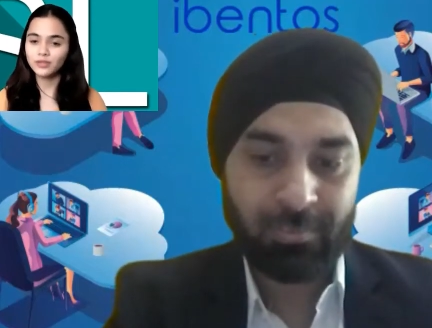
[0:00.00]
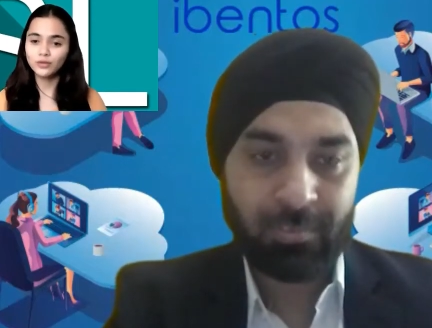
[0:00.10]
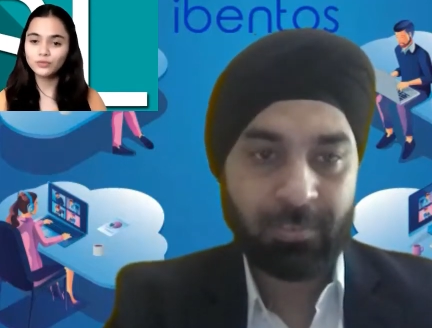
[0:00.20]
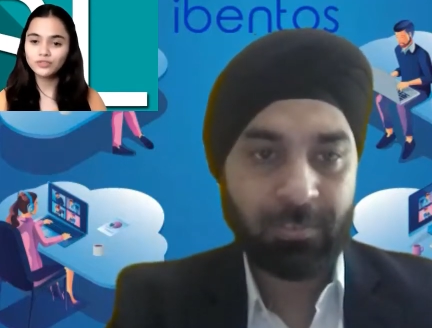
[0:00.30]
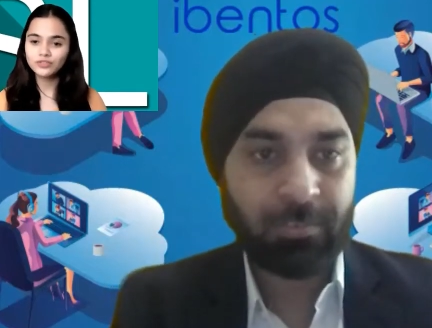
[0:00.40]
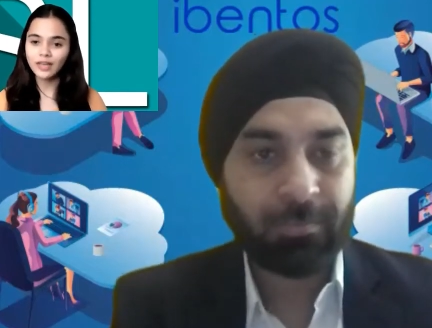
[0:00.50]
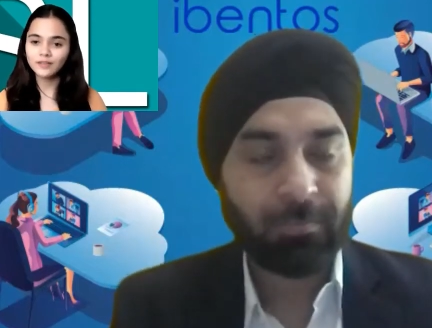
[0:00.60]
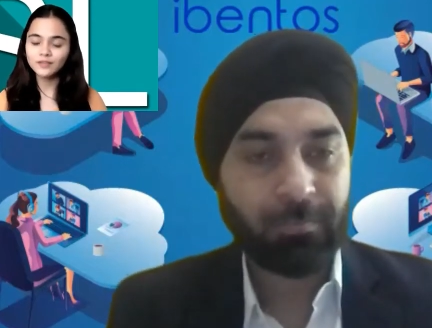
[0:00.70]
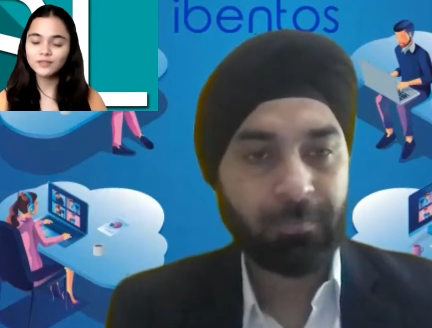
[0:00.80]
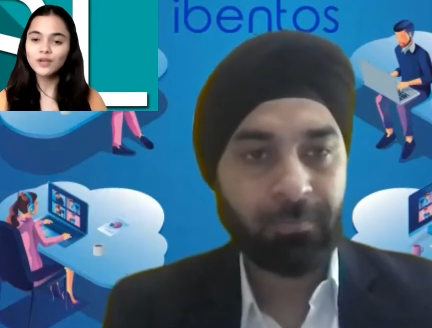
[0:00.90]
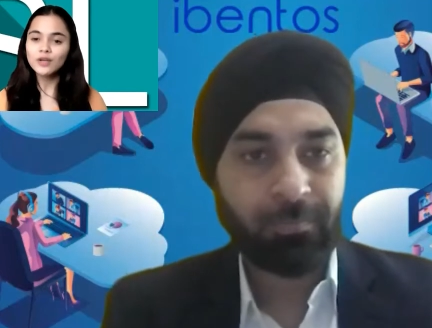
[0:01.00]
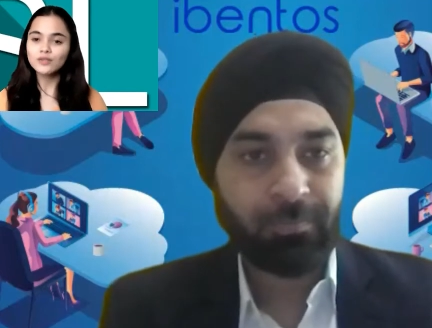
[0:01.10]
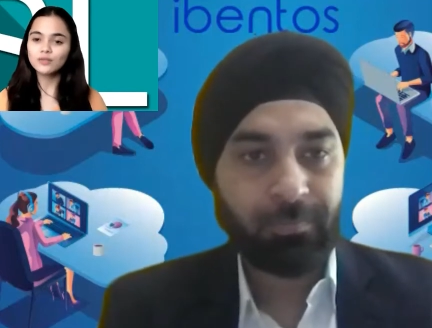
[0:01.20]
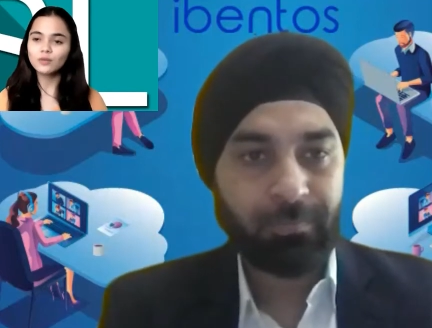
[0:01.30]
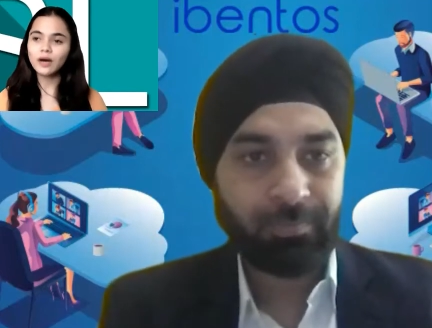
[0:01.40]
Speaker 1: huge challenge.
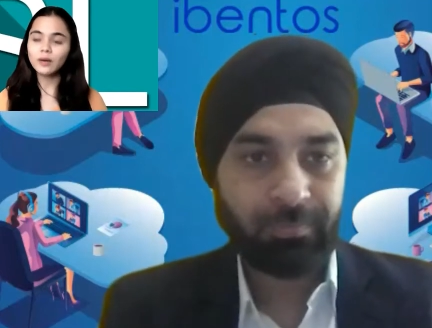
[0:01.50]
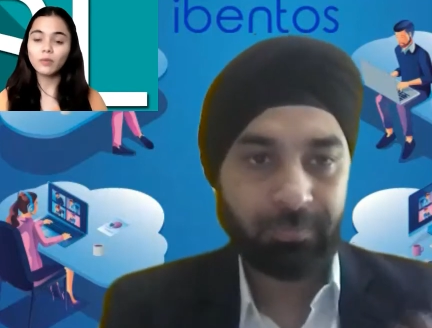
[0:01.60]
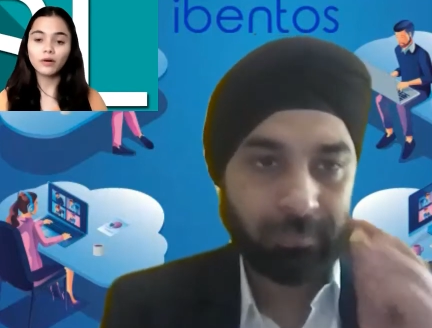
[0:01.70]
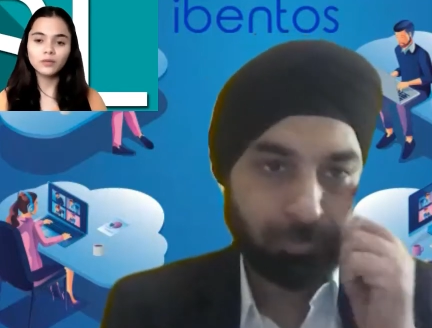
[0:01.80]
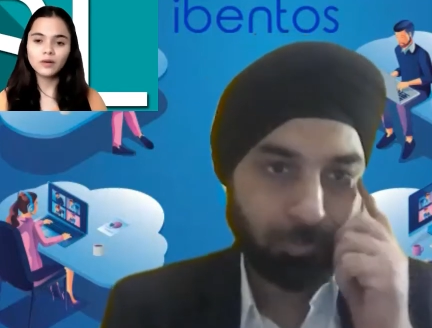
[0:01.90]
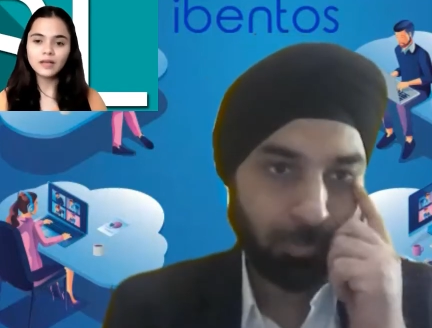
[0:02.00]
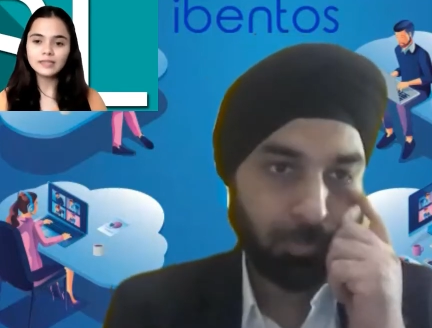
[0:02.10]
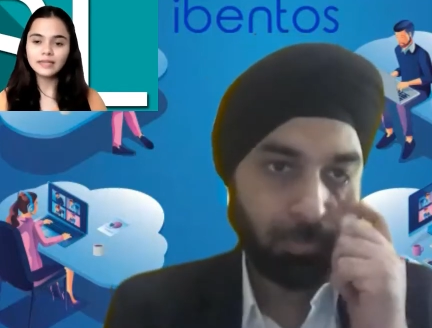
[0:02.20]
So I want to ask